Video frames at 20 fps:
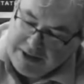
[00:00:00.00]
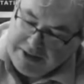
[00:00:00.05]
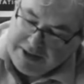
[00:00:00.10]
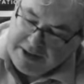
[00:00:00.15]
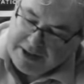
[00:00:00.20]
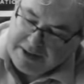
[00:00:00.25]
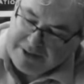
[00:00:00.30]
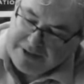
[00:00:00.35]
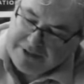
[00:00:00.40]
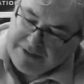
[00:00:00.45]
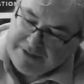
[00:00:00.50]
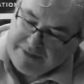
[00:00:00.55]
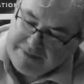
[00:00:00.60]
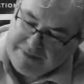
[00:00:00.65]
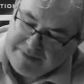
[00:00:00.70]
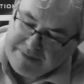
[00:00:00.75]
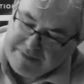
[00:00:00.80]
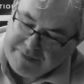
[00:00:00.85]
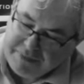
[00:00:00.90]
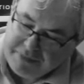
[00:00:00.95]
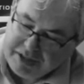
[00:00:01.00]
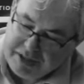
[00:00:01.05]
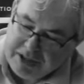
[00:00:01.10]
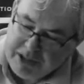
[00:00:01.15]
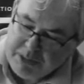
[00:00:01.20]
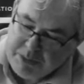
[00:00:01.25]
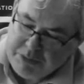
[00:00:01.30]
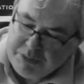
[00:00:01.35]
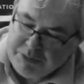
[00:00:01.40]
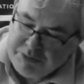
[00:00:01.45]
that
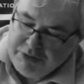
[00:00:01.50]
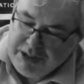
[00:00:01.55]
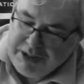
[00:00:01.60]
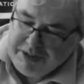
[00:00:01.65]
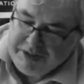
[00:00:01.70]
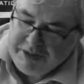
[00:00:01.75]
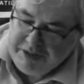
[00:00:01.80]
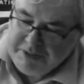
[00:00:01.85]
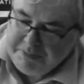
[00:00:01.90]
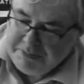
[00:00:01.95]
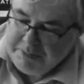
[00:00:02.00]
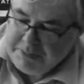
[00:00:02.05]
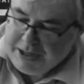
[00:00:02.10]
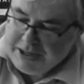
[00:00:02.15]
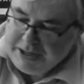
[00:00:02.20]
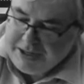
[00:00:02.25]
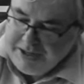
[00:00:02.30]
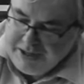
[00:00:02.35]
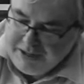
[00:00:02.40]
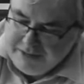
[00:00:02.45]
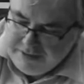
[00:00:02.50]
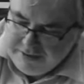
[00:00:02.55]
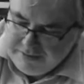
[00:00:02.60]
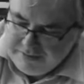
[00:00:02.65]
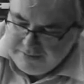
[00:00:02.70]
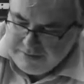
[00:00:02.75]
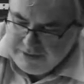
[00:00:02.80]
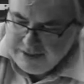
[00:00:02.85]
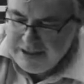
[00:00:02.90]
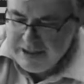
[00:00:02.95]
it was written by
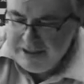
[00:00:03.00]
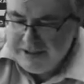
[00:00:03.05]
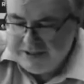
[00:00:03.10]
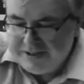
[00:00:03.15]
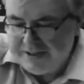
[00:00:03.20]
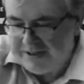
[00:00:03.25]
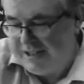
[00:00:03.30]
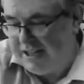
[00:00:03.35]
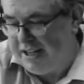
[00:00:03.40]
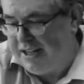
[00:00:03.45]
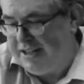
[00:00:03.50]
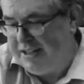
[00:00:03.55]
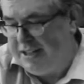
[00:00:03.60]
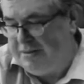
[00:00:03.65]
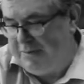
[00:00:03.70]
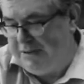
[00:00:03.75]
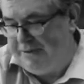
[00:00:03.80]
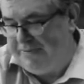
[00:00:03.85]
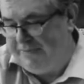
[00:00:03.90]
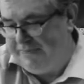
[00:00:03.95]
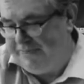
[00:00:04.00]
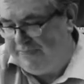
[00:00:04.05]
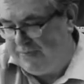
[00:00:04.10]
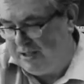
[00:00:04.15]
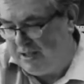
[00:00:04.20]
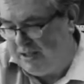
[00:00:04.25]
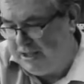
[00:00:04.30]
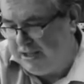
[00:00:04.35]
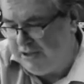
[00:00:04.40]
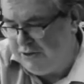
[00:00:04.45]
Ernest Tidyman
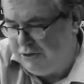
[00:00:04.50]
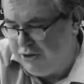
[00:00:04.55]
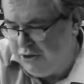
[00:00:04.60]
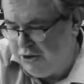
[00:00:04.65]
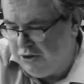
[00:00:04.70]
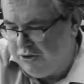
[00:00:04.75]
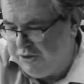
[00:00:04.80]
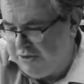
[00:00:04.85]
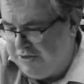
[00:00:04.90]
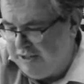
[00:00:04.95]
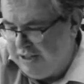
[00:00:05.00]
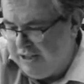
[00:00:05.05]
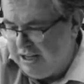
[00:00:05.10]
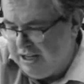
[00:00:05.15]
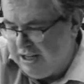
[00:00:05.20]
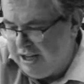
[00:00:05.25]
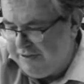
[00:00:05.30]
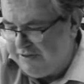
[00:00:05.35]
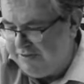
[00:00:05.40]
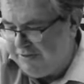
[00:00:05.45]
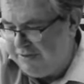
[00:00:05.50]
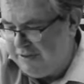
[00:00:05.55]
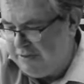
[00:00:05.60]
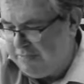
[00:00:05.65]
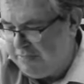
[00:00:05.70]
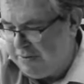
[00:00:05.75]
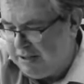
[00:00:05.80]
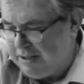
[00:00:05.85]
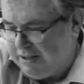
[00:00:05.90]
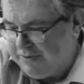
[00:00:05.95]
and John D.F.
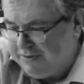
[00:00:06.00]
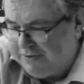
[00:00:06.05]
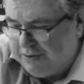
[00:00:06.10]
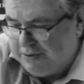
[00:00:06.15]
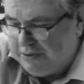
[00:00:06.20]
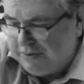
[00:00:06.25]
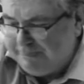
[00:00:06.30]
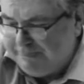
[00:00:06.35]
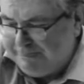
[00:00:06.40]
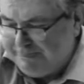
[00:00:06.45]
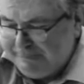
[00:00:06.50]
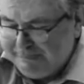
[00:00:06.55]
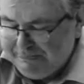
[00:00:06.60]
Blackthorne.